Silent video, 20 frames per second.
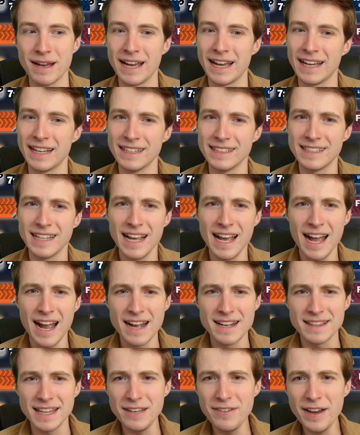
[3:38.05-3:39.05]
and
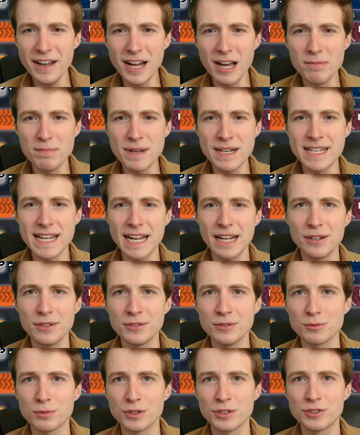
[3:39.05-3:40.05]
they've had up and
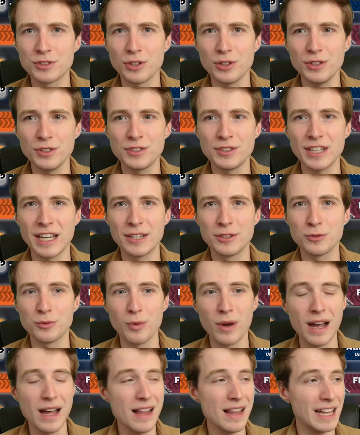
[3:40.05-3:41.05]
down results as
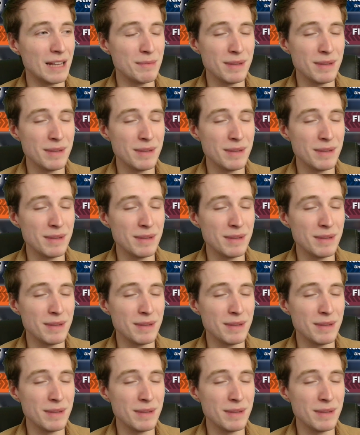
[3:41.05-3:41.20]
well.